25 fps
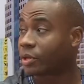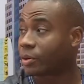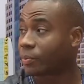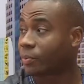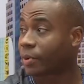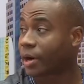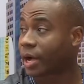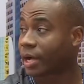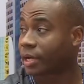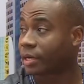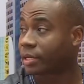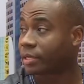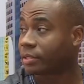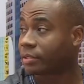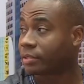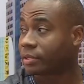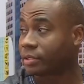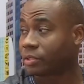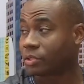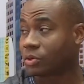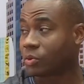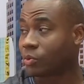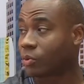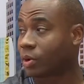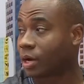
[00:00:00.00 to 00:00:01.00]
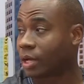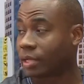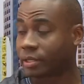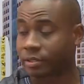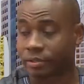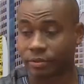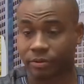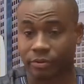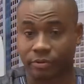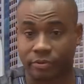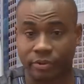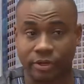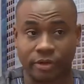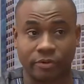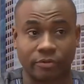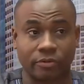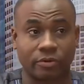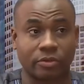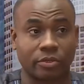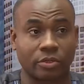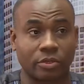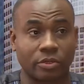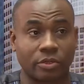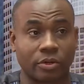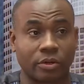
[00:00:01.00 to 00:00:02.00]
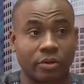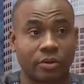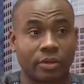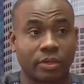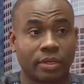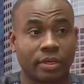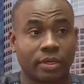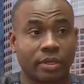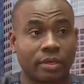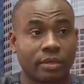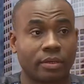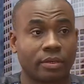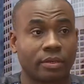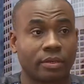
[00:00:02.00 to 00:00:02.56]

in your pocket, in your wallet, or whatever. You know? How about word of